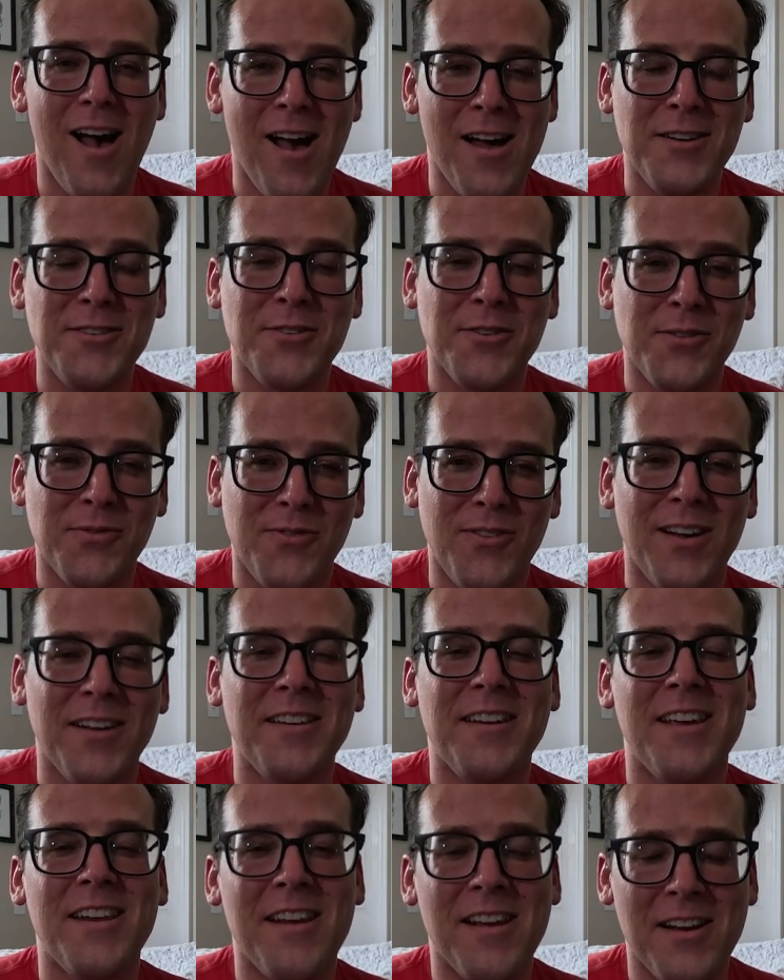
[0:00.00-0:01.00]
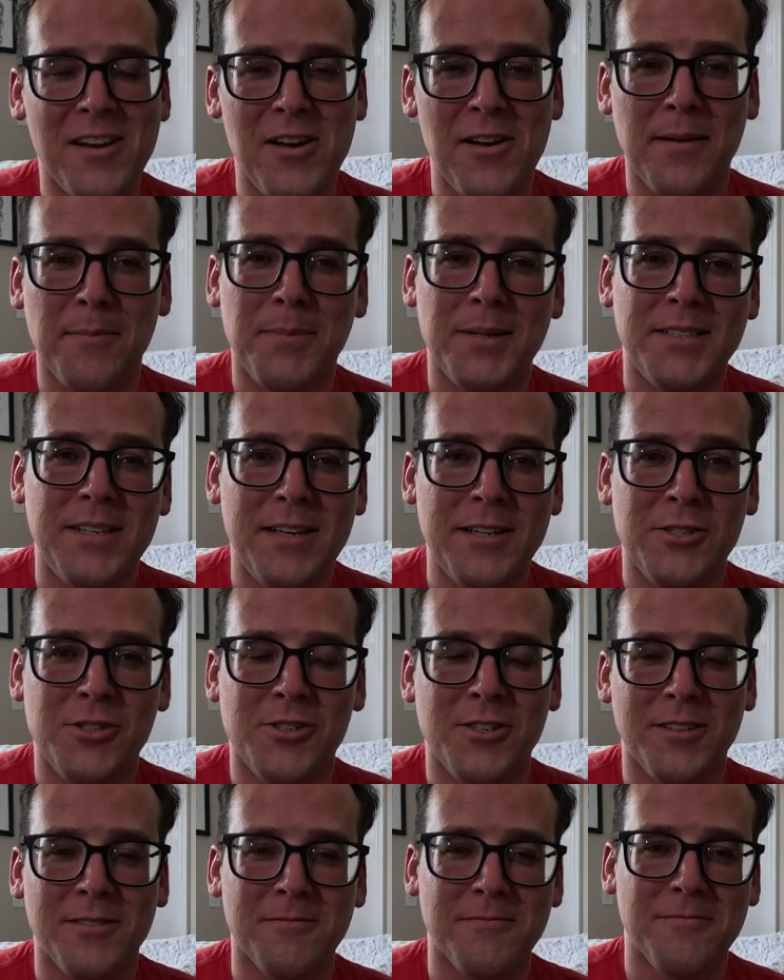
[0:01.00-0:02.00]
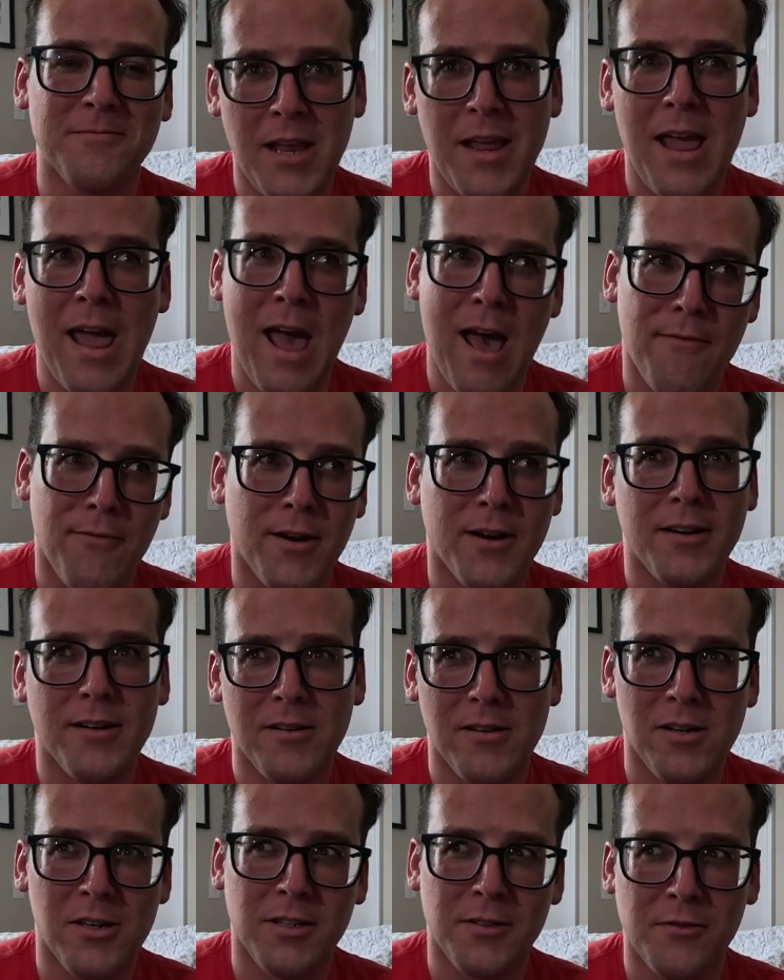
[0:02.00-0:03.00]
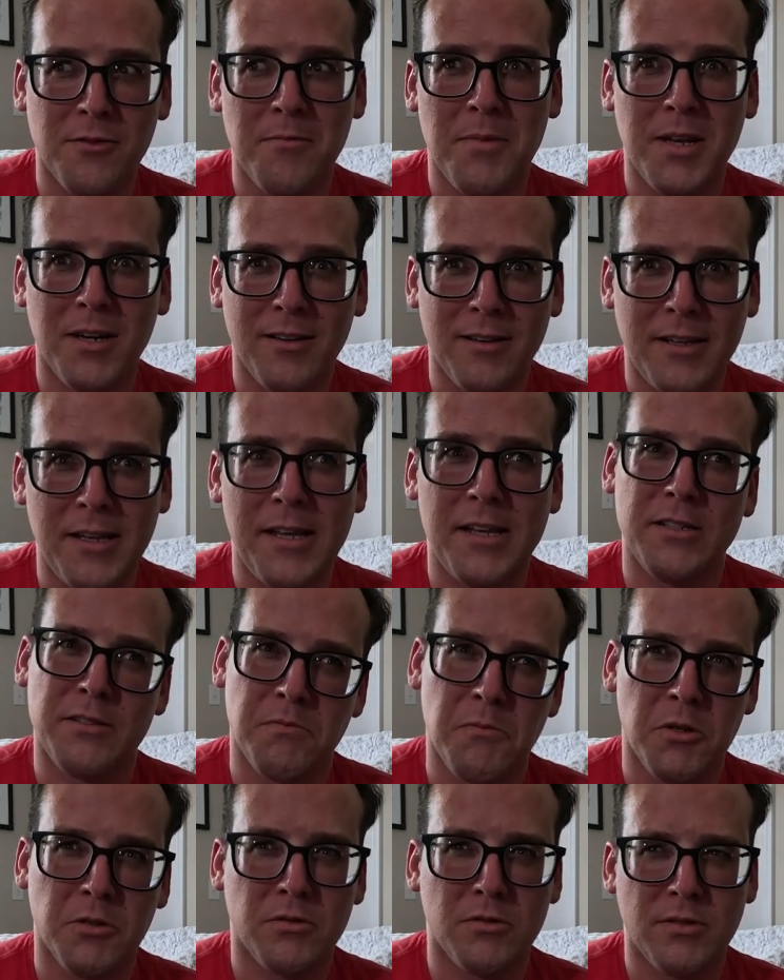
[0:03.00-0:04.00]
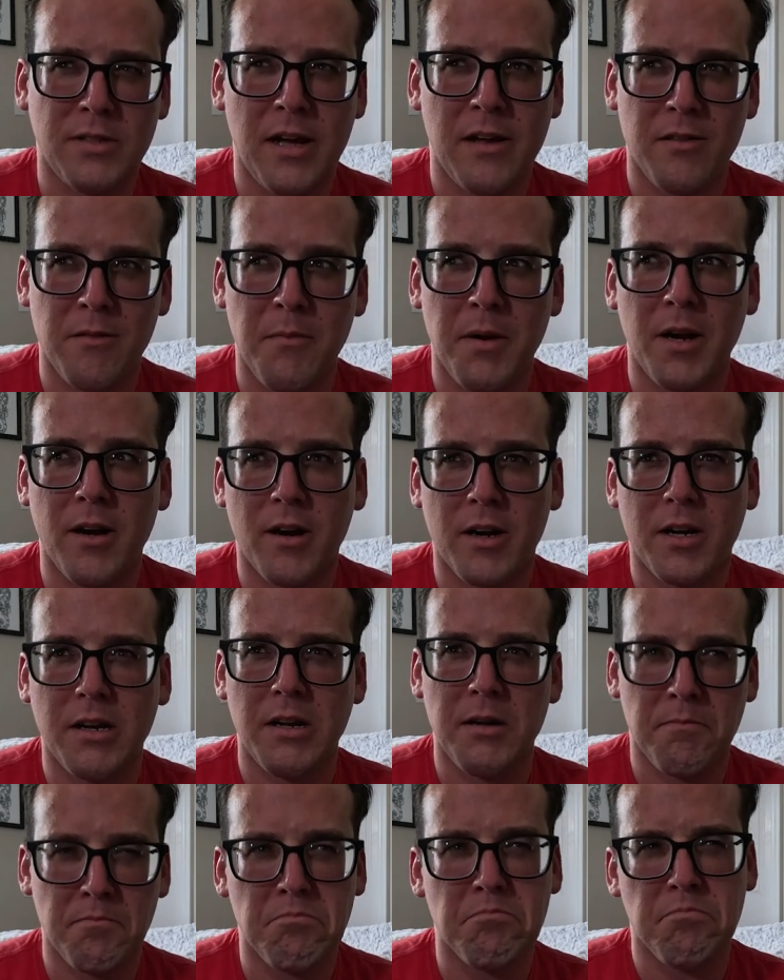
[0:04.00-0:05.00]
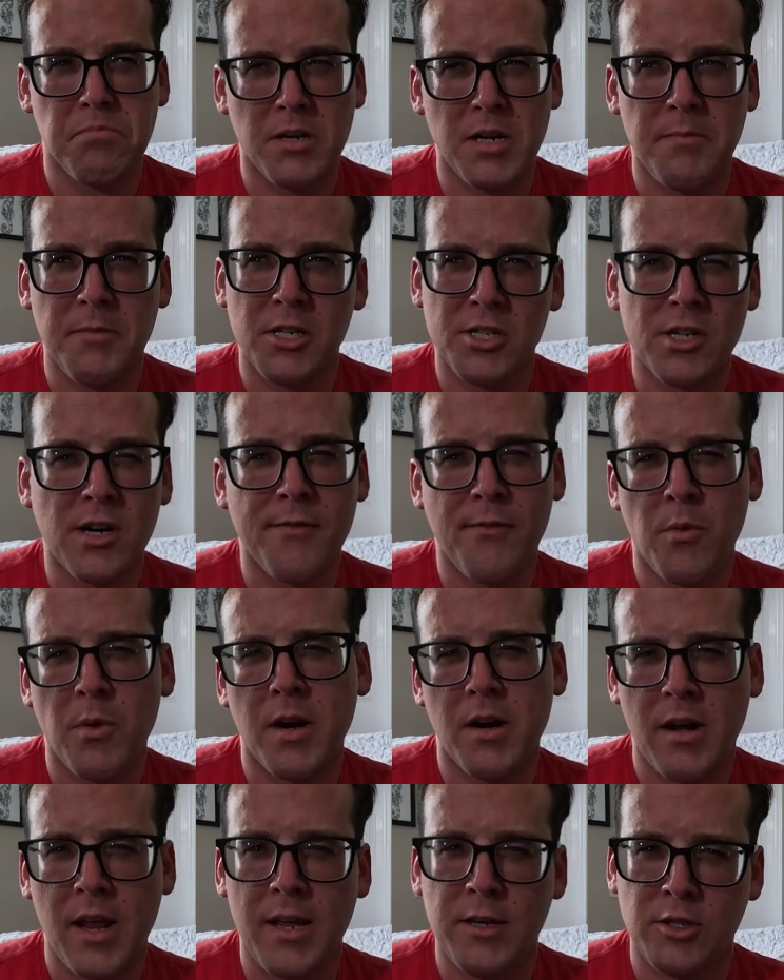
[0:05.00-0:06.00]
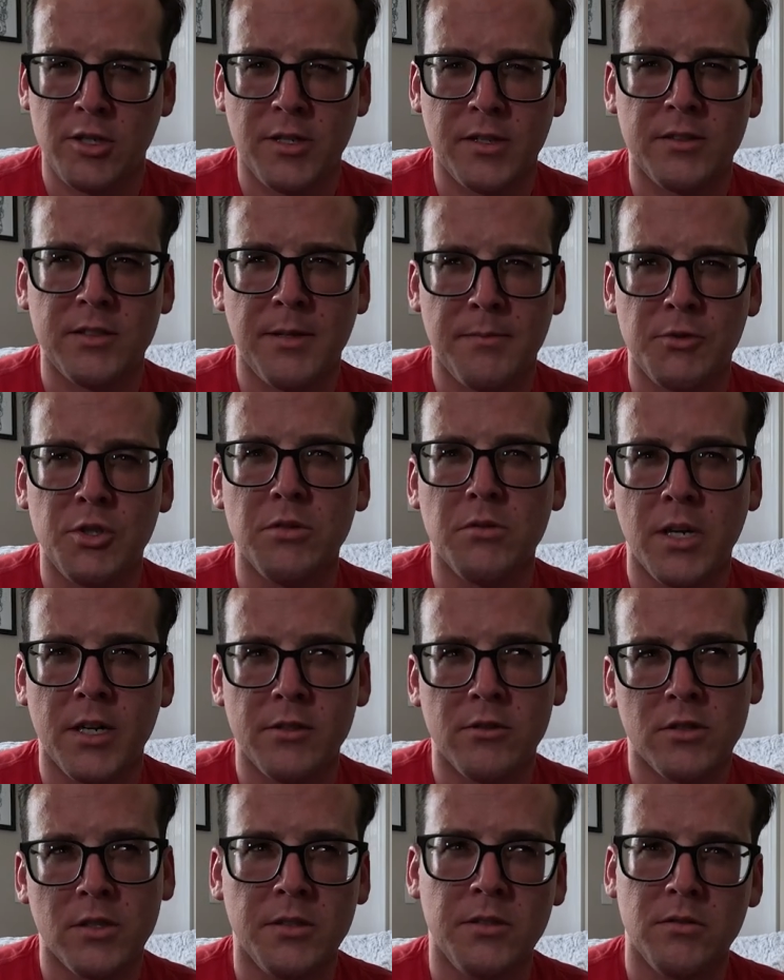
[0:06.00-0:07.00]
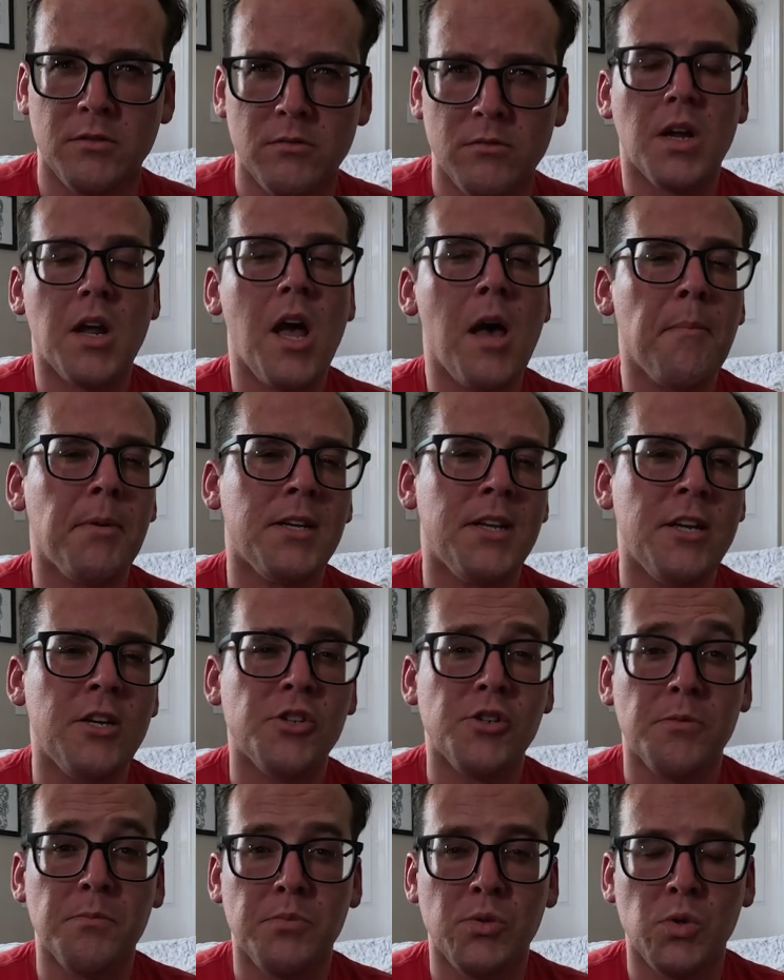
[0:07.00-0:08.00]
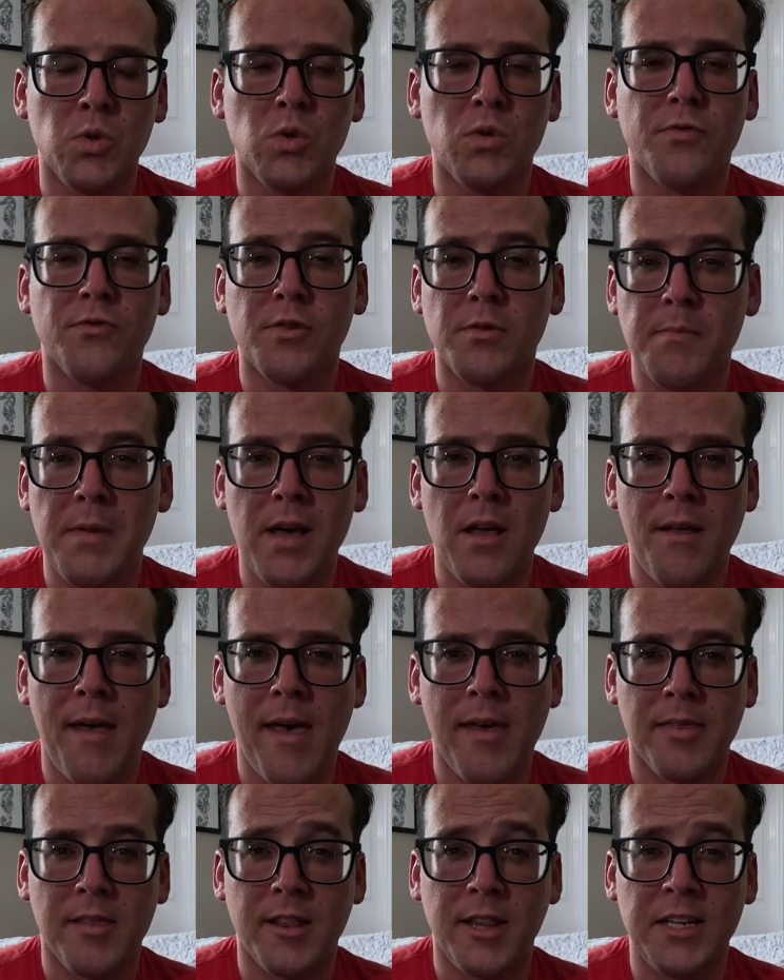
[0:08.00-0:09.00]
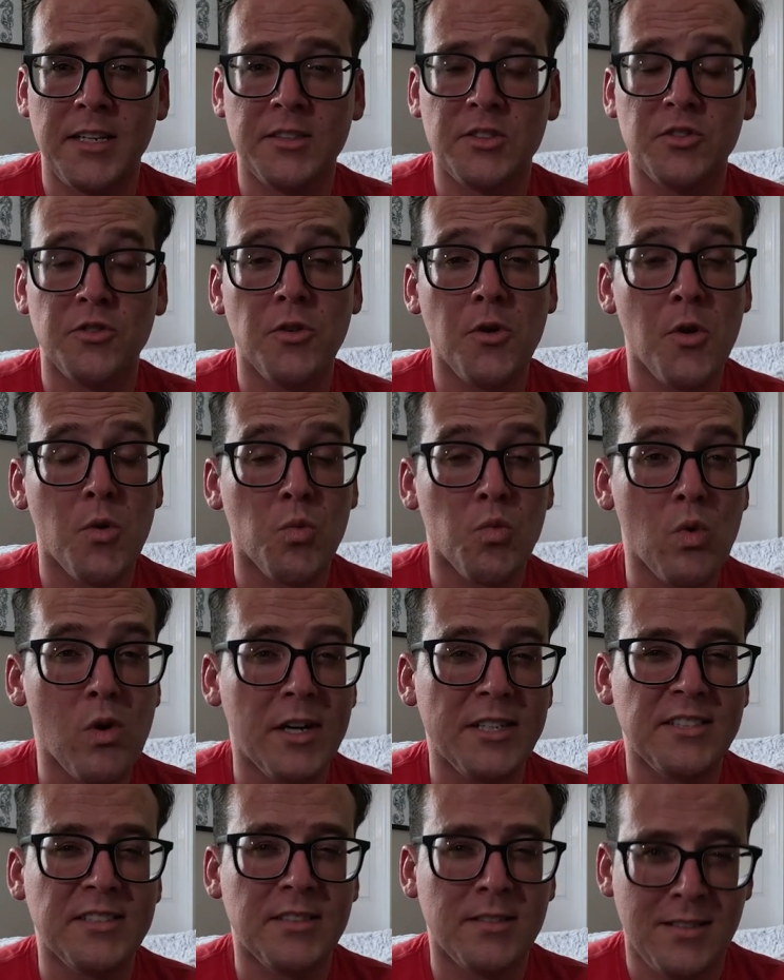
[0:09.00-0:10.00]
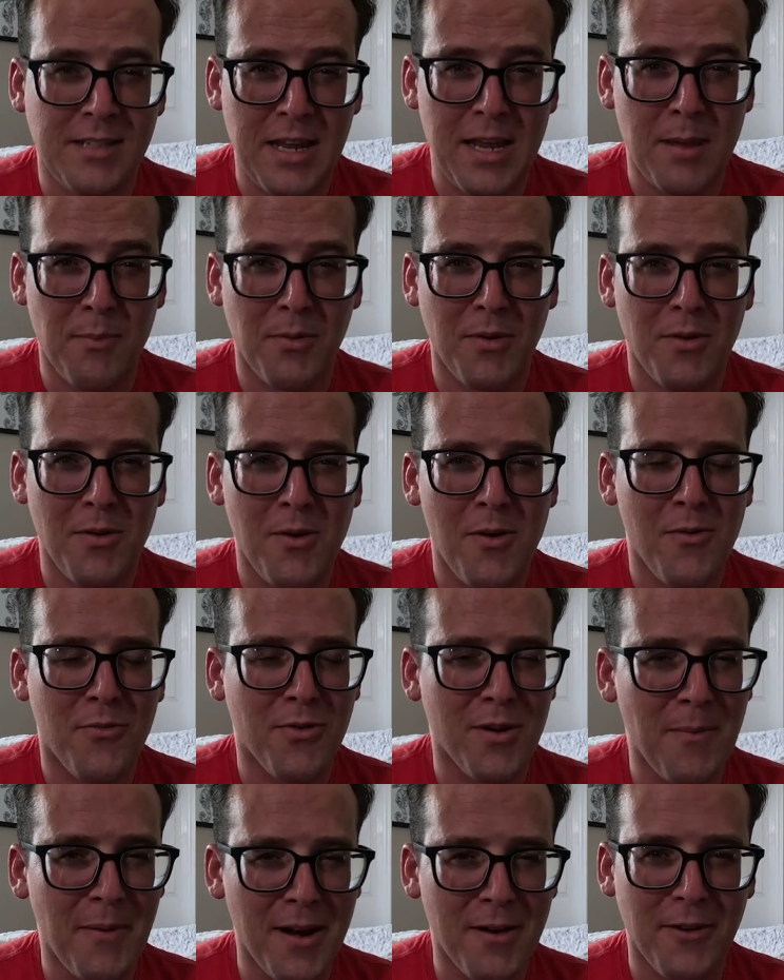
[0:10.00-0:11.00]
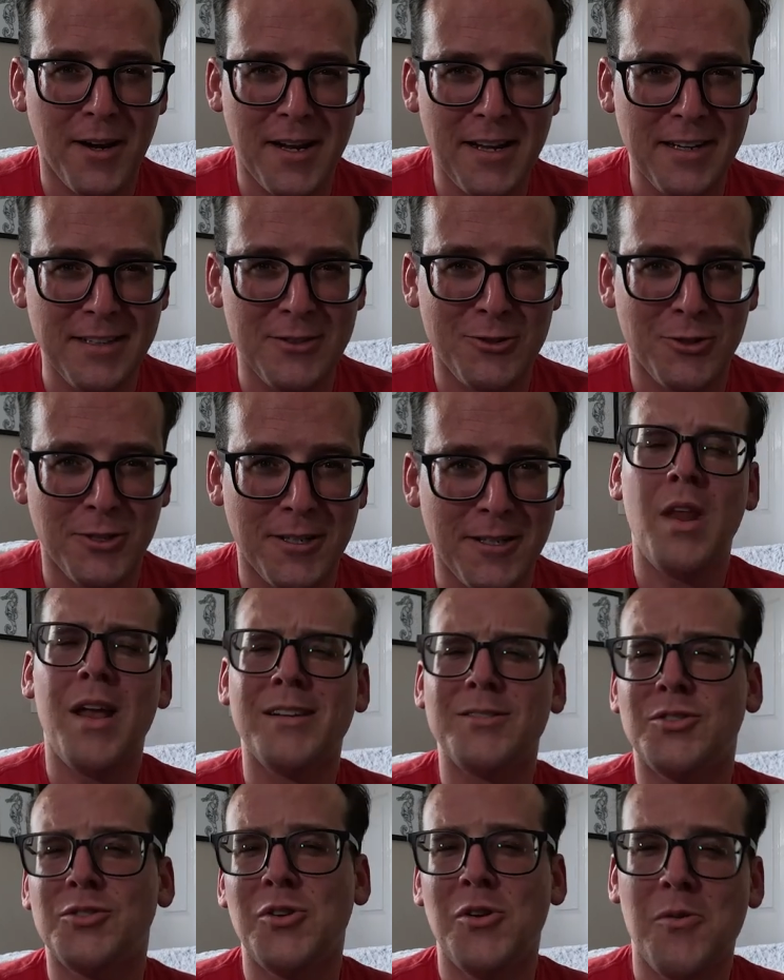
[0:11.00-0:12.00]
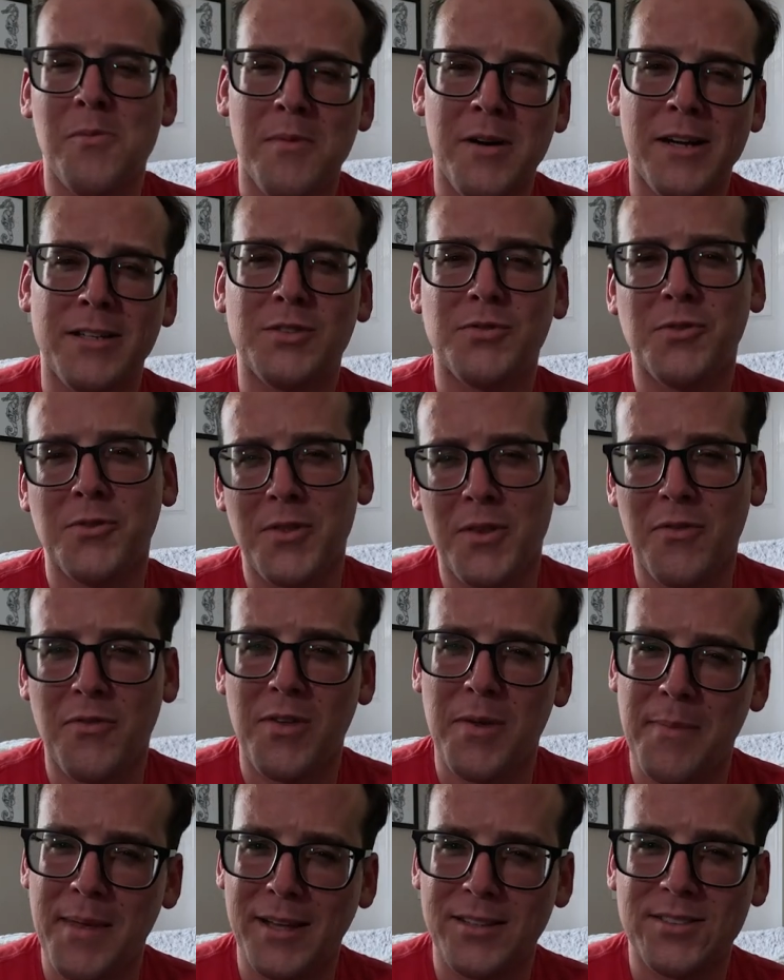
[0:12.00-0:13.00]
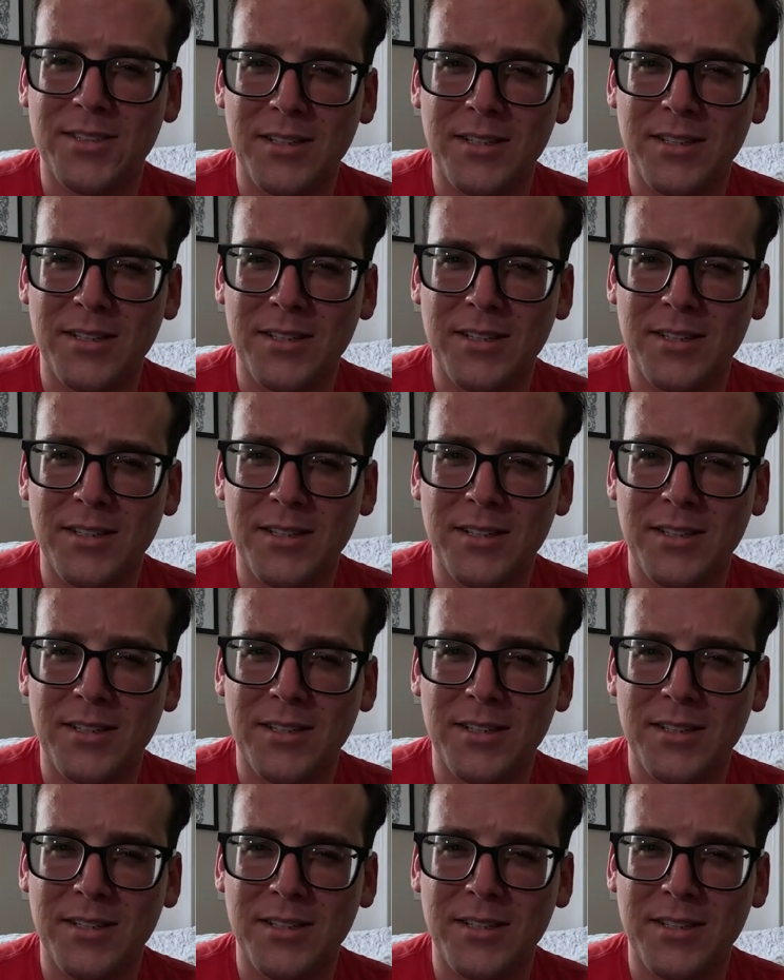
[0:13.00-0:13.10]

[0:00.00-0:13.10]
underfunded competition, like Africa, all the Middle East, most of South America, pretty much everywhere in Asia except two countries. The competition pool for male athletes runs deep. From every country. Not so much for the female